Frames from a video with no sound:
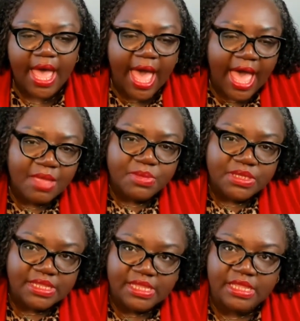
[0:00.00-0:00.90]
I
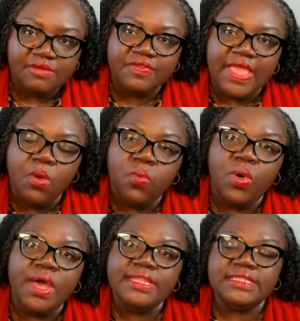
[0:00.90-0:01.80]
believe that
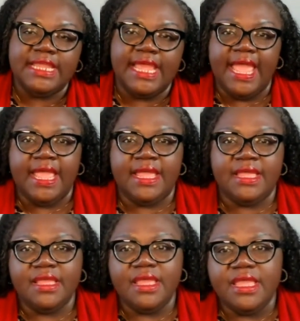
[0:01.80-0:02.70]
one
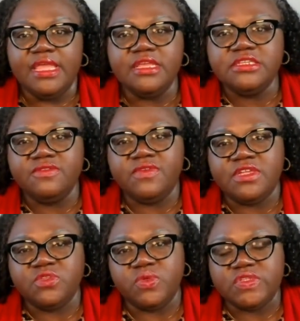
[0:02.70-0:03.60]
day each of
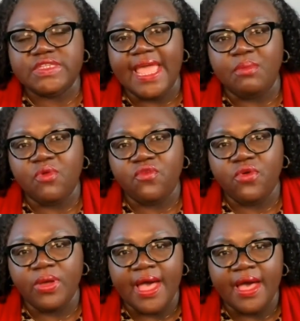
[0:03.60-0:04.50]
us will stand before
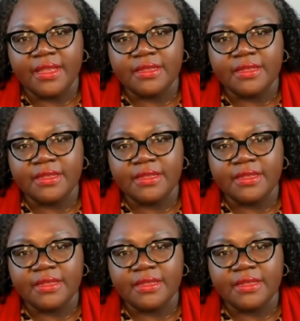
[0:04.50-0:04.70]
God